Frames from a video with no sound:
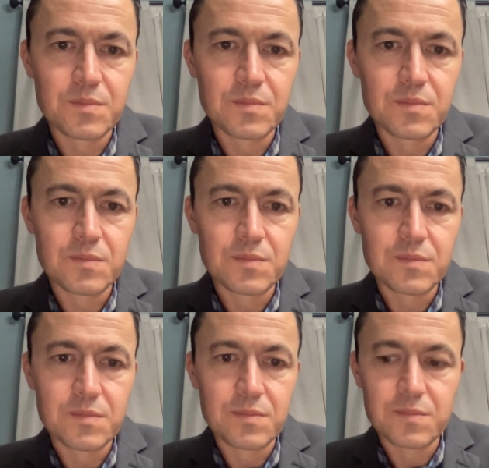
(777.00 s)

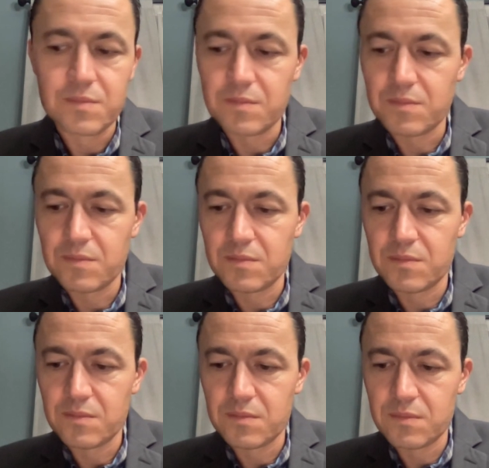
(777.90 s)

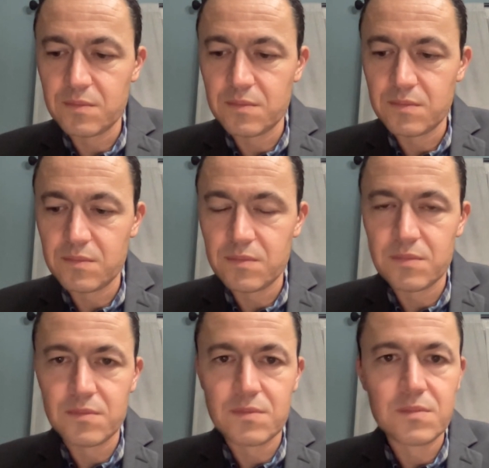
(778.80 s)

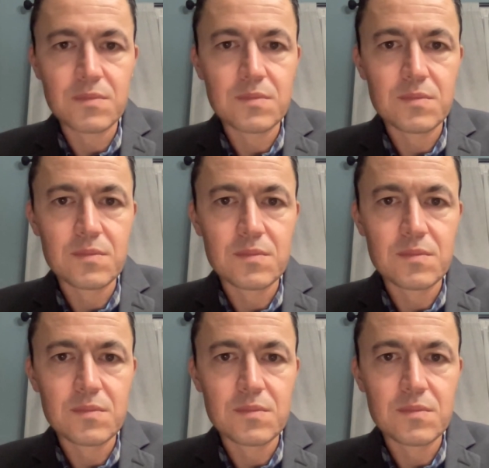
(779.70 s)
This person isn't speaking.